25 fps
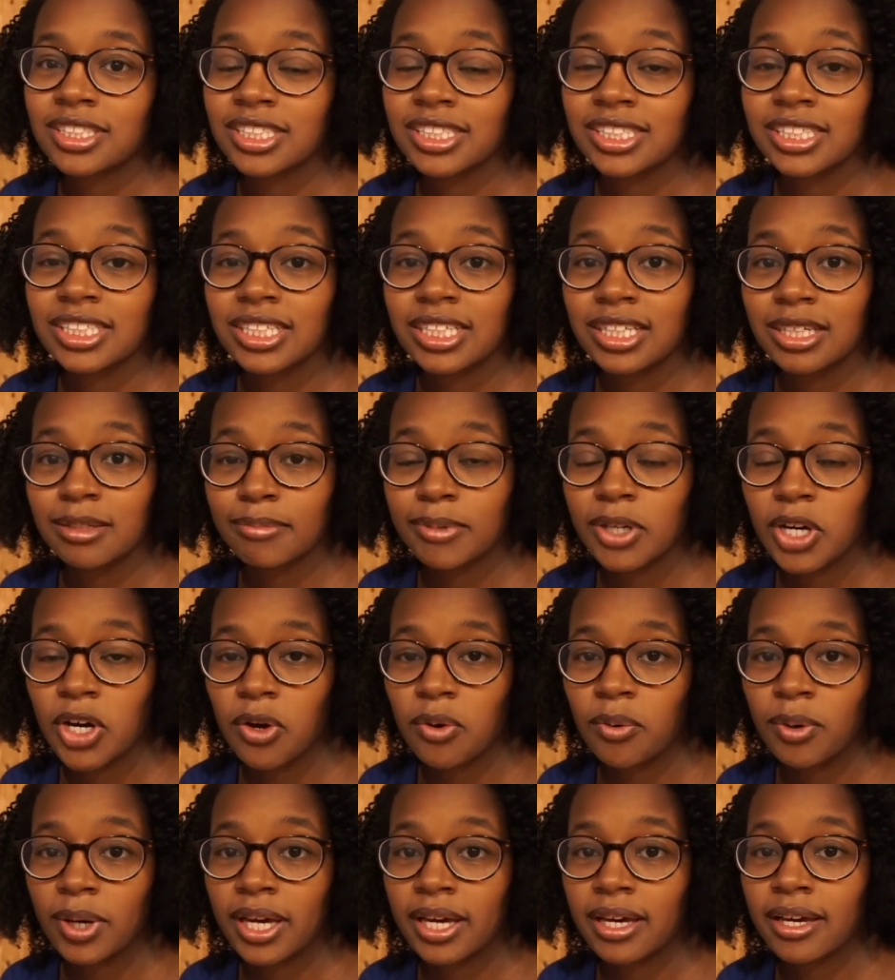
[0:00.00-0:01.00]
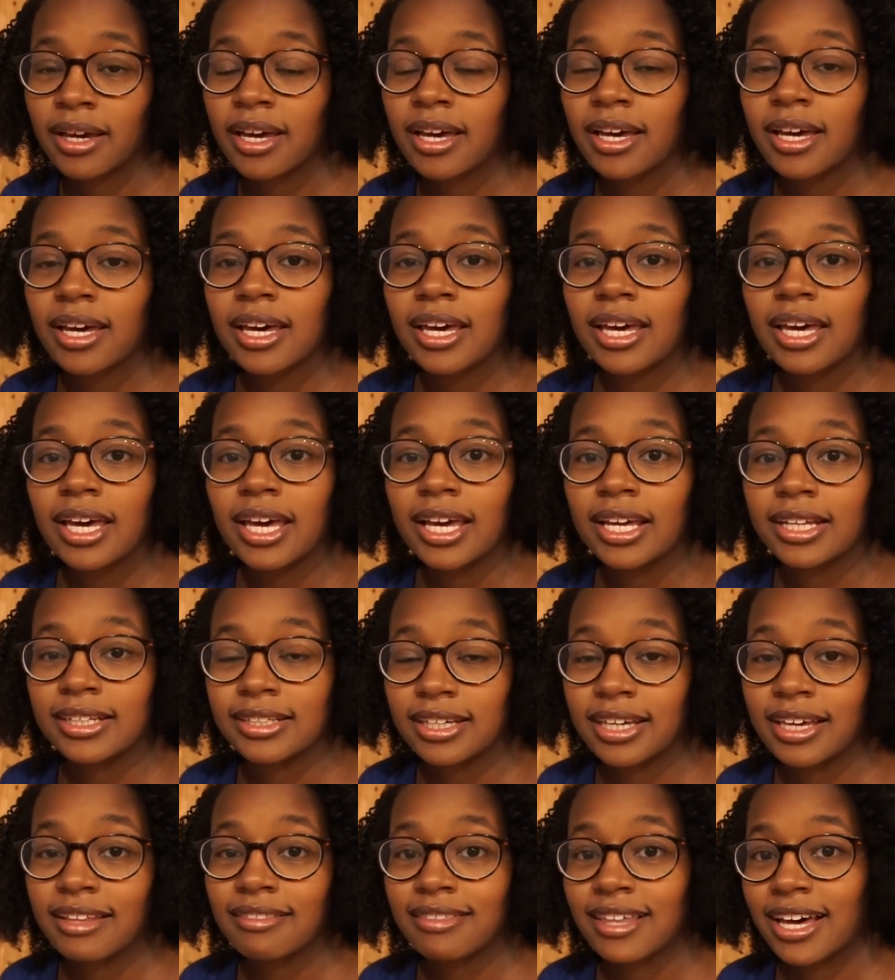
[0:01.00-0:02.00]
just to keep going
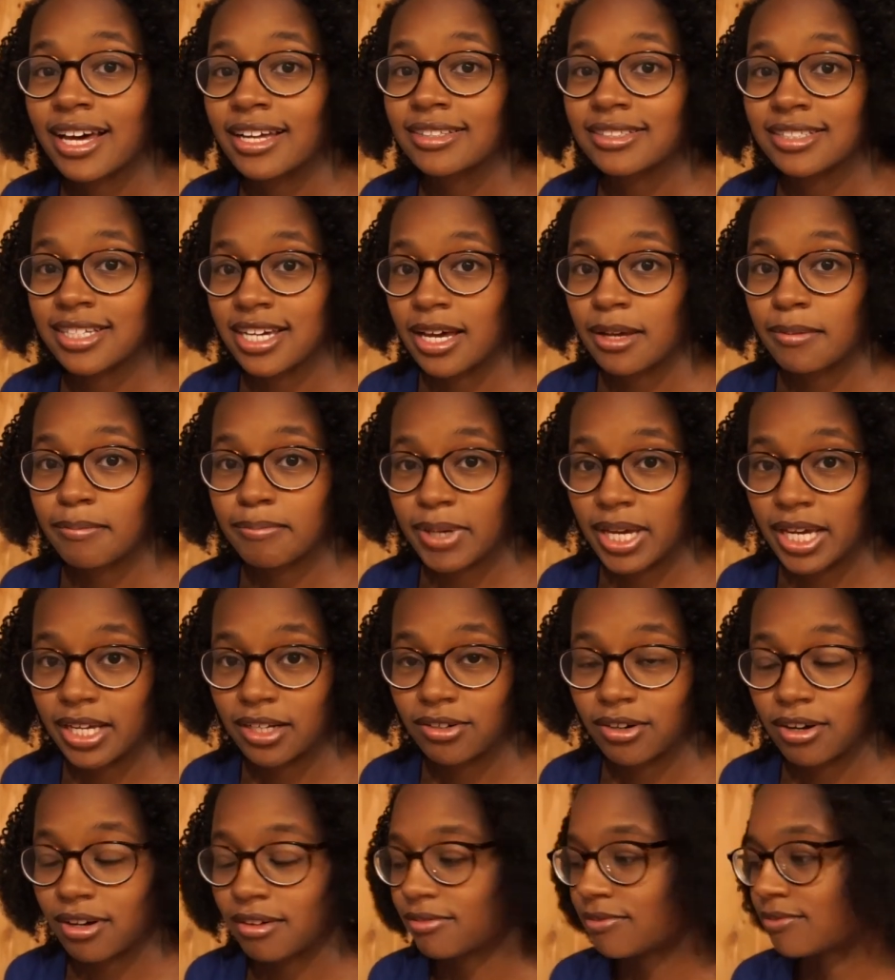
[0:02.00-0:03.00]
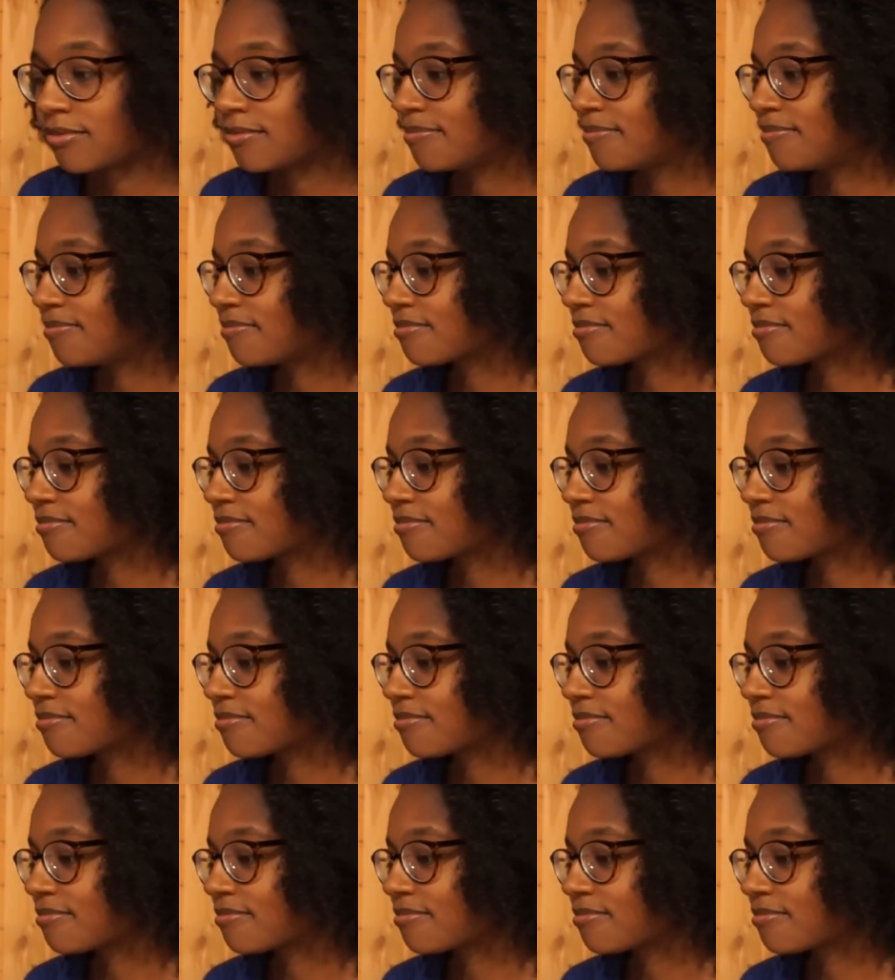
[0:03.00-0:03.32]
and get that debt paid off.